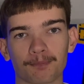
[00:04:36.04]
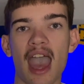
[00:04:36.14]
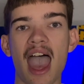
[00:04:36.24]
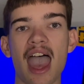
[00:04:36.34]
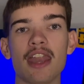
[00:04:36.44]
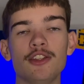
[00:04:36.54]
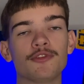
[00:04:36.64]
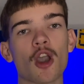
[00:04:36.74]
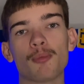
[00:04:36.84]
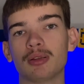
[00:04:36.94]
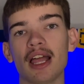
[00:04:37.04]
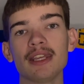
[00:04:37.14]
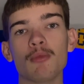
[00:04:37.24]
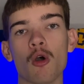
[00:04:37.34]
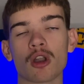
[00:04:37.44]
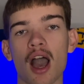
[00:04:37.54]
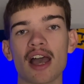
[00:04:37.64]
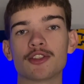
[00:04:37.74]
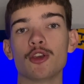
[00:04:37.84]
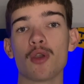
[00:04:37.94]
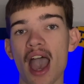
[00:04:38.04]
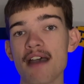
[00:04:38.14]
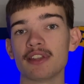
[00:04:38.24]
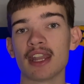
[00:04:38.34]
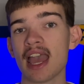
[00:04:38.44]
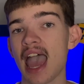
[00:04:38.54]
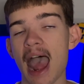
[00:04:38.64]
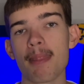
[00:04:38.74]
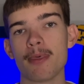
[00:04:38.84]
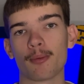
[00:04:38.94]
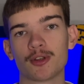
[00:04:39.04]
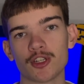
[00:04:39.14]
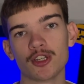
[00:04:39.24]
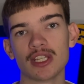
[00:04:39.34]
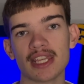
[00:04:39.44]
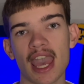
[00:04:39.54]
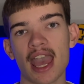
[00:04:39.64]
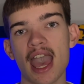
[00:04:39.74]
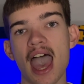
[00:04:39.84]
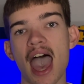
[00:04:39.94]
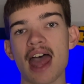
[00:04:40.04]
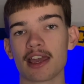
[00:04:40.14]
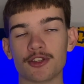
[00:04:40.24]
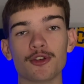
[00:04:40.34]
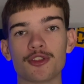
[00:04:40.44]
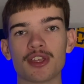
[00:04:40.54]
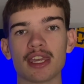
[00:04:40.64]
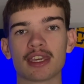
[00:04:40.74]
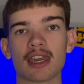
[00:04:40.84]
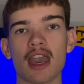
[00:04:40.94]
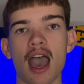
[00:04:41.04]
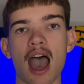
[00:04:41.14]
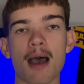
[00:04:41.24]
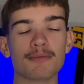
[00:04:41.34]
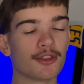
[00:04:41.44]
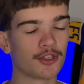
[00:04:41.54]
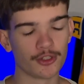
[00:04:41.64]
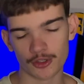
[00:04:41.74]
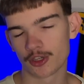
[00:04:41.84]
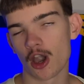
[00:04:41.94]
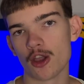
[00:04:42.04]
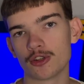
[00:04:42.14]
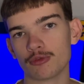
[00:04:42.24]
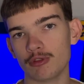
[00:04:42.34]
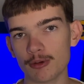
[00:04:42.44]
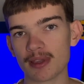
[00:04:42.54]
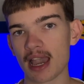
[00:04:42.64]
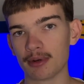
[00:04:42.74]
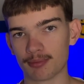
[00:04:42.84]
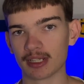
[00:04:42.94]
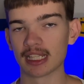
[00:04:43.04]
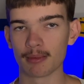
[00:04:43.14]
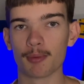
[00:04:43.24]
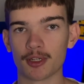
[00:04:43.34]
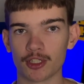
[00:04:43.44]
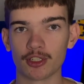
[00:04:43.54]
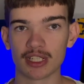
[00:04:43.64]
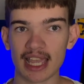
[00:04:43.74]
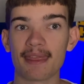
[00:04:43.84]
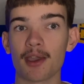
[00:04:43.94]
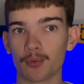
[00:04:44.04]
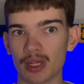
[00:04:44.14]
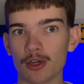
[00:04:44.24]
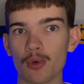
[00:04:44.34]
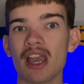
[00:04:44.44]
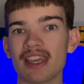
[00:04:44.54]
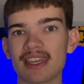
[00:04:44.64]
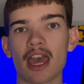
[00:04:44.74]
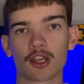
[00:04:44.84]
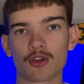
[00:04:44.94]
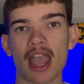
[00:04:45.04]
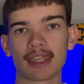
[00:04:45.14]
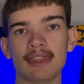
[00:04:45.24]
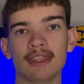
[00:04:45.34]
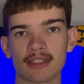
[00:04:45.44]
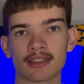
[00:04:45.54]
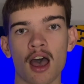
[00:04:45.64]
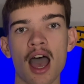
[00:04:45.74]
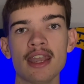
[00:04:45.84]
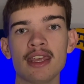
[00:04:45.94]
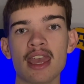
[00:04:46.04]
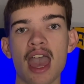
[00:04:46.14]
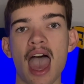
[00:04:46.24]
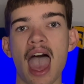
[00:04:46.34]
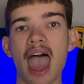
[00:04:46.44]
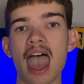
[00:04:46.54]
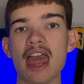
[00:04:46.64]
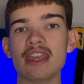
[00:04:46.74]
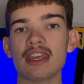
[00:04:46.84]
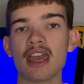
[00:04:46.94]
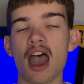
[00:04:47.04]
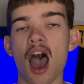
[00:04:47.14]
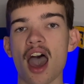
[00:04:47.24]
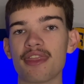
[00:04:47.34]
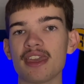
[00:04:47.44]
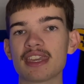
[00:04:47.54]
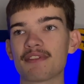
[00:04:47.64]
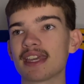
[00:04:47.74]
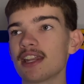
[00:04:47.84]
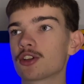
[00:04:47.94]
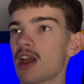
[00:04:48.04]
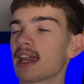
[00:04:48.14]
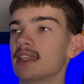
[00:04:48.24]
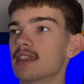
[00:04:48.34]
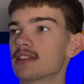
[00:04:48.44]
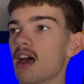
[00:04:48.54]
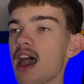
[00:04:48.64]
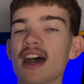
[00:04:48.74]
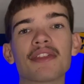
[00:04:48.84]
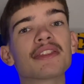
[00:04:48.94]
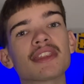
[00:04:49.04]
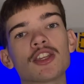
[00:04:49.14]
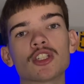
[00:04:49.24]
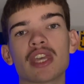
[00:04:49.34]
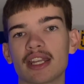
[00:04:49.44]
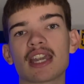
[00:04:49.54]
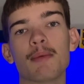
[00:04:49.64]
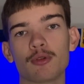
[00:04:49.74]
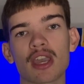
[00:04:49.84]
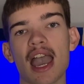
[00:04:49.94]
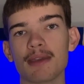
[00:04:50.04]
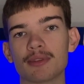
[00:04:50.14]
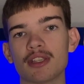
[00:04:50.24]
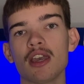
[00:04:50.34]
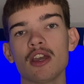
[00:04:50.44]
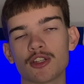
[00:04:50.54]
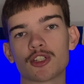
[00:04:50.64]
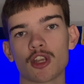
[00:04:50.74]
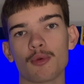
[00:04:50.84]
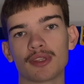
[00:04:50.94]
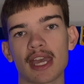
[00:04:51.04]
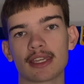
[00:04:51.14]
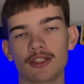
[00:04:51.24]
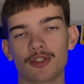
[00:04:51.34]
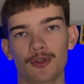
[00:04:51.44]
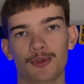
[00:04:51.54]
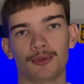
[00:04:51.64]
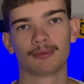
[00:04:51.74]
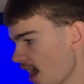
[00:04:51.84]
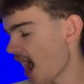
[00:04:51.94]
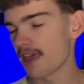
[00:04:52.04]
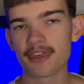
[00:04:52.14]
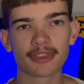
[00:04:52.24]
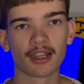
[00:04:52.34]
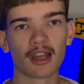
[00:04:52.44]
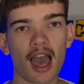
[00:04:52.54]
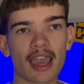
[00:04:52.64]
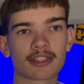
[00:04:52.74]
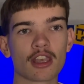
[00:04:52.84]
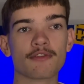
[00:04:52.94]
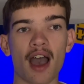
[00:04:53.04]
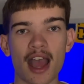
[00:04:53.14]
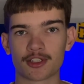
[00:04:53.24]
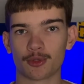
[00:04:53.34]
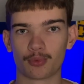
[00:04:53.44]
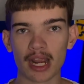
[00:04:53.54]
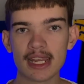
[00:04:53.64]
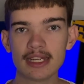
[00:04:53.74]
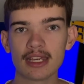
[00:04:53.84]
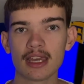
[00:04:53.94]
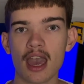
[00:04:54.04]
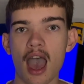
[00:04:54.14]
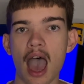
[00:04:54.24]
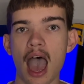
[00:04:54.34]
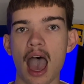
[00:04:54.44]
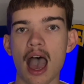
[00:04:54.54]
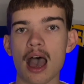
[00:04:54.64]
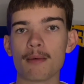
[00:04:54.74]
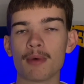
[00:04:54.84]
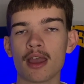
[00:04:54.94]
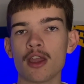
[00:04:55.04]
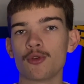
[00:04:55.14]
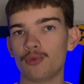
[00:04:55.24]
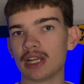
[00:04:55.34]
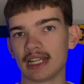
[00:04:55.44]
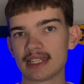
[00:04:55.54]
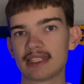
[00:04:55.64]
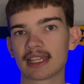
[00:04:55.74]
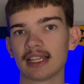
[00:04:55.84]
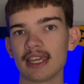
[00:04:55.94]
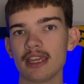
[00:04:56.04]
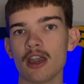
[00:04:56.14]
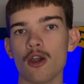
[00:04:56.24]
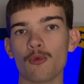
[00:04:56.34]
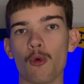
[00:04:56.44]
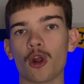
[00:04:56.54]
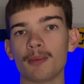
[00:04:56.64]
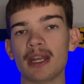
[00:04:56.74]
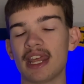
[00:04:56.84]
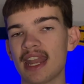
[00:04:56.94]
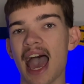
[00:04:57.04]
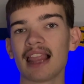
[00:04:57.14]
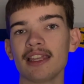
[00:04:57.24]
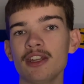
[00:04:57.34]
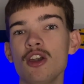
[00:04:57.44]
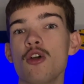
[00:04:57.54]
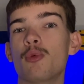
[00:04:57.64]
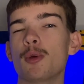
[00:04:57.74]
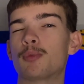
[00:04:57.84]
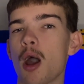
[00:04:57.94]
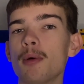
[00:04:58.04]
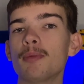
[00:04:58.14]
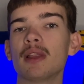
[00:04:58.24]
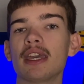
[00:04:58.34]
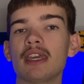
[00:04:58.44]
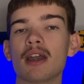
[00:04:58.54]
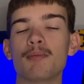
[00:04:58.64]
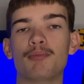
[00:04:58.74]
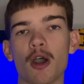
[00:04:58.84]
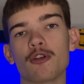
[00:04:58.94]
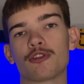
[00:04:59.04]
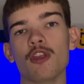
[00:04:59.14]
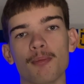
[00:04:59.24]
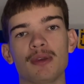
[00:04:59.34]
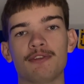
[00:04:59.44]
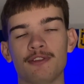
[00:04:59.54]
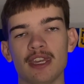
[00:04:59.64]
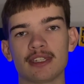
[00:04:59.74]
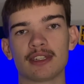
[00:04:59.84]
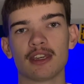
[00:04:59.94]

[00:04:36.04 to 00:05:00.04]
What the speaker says: And you've got plenty more guys who haven't had the opportunity yet, and I do think that the new coach will be able to bring them opportunities and they will get a crack in this side. And I think if they get a crack in the side, I think they should get a couple games to show what they can do. I think the likes of Archer Reed, realistically, Waterman and Allen will probably both not be fit